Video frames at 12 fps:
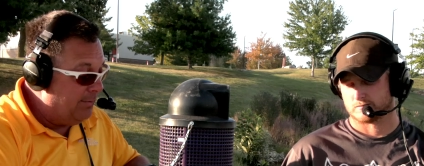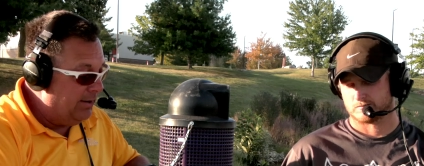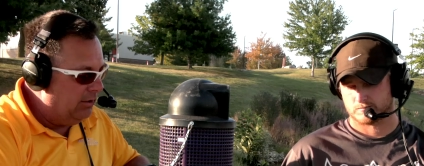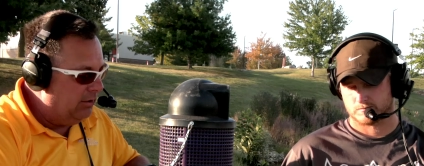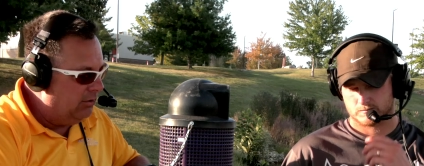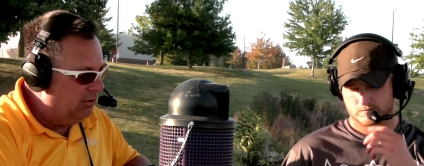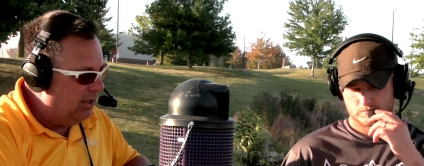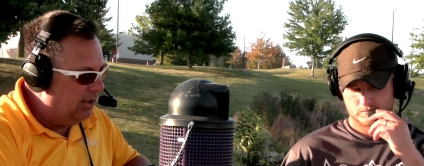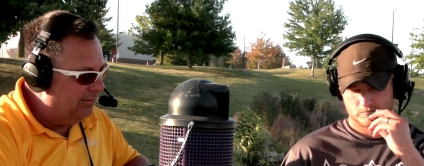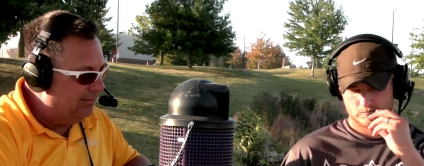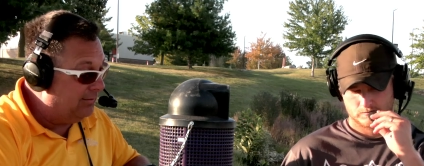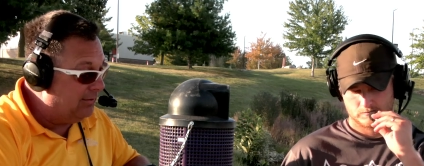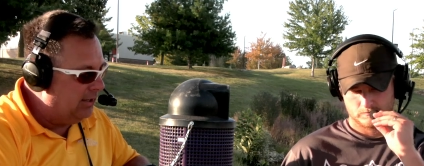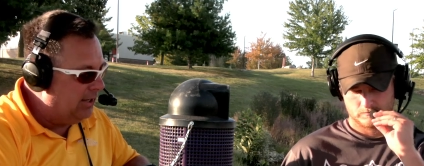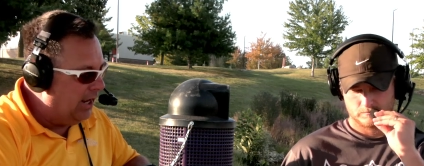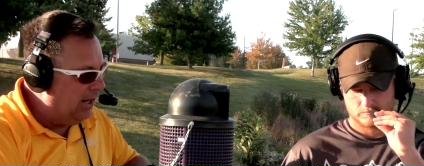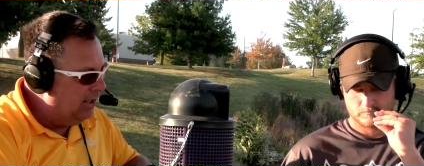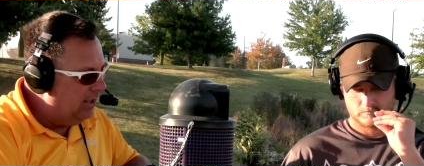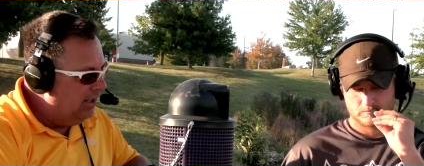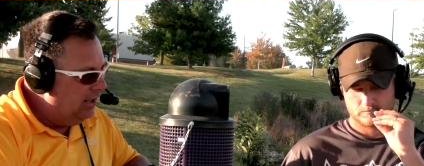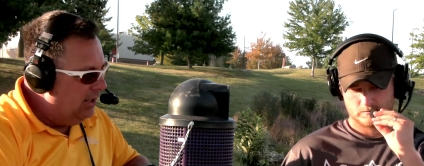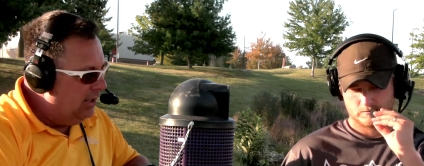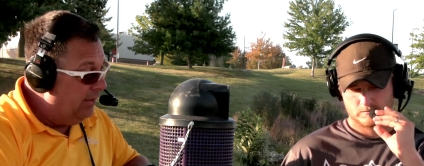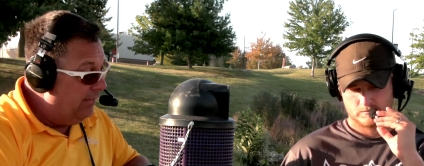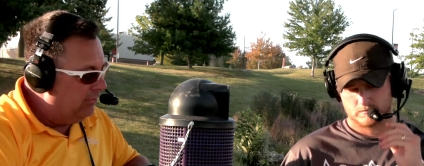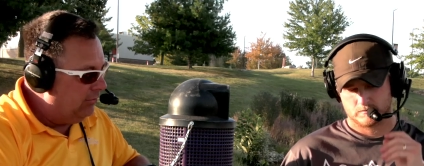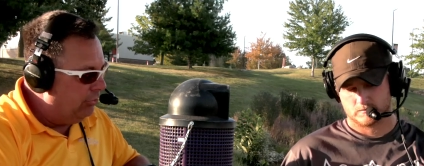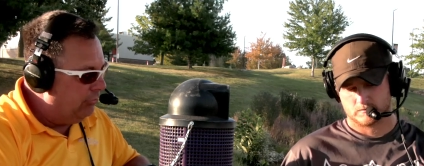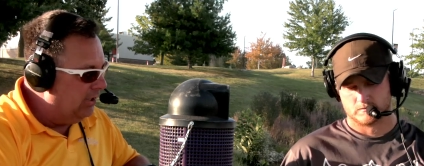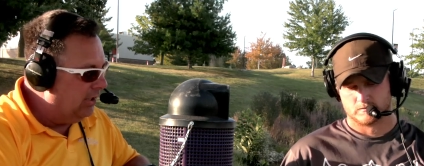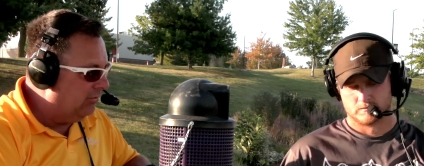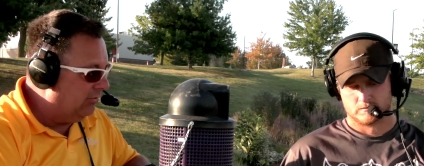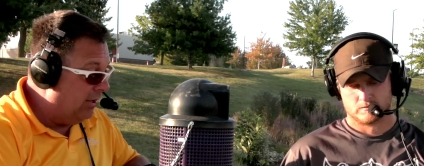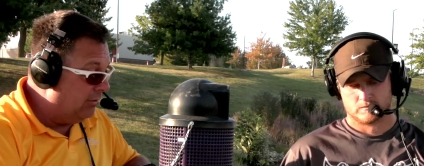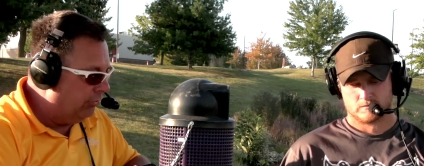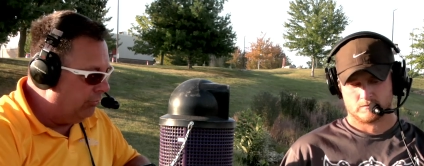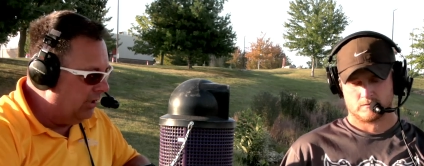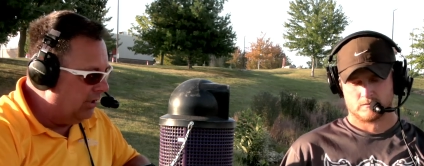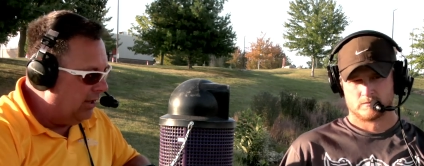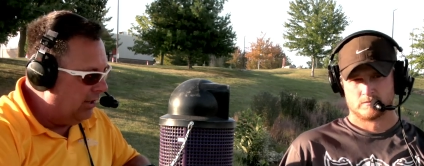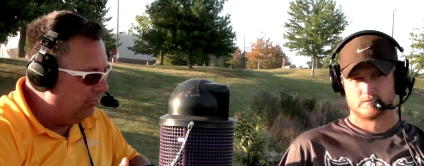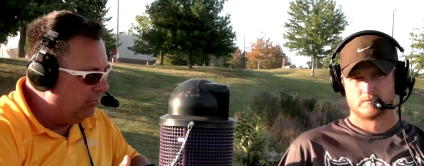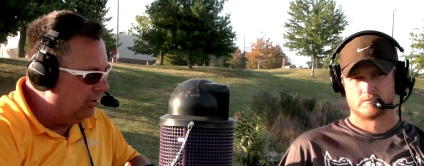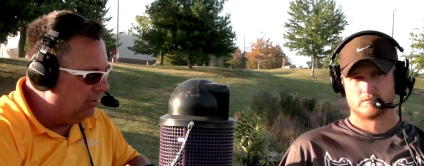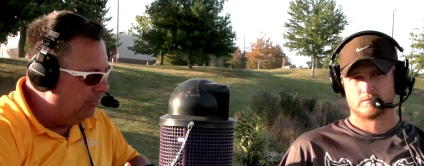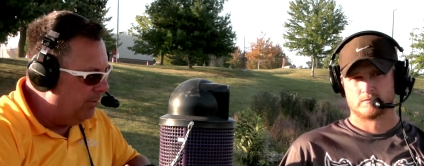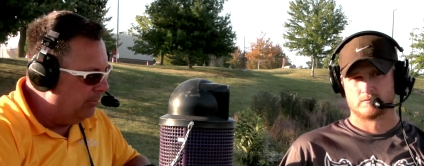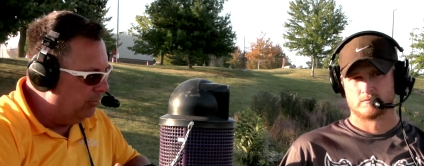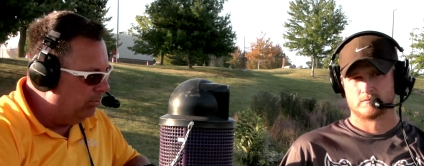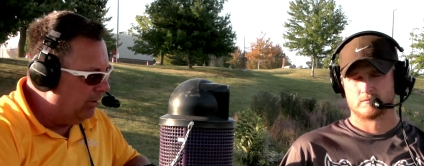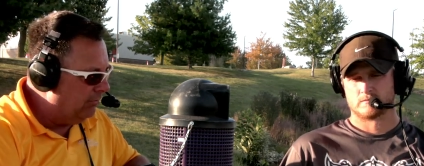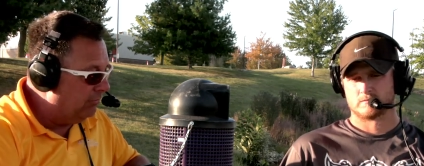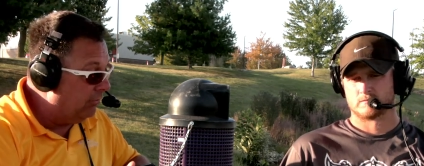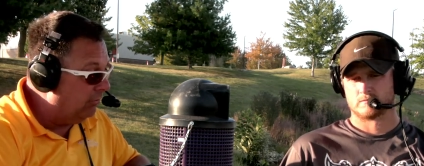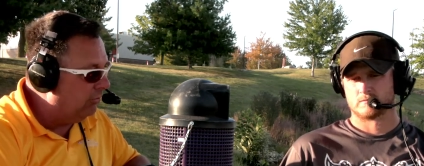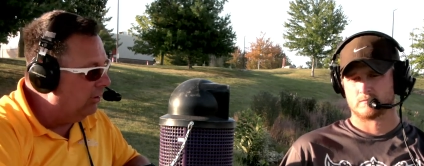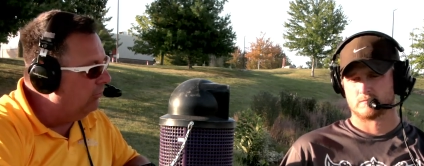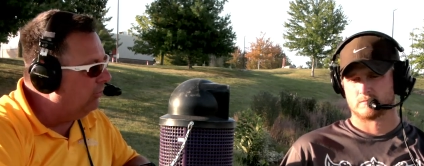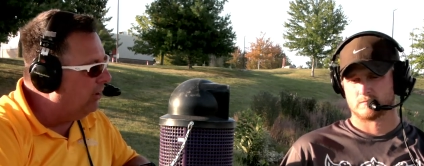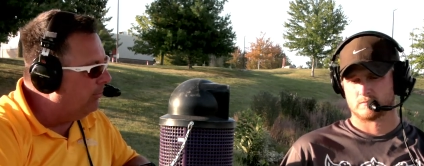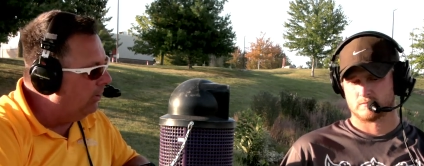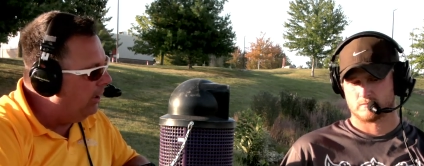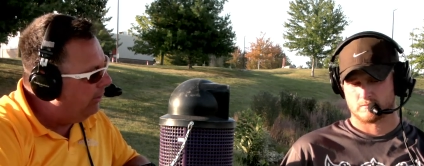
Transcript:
Speaker 1: in here on Sunday. Uh, that's a three scheduled three o'clock start. The women will play first. It is a doubleheader.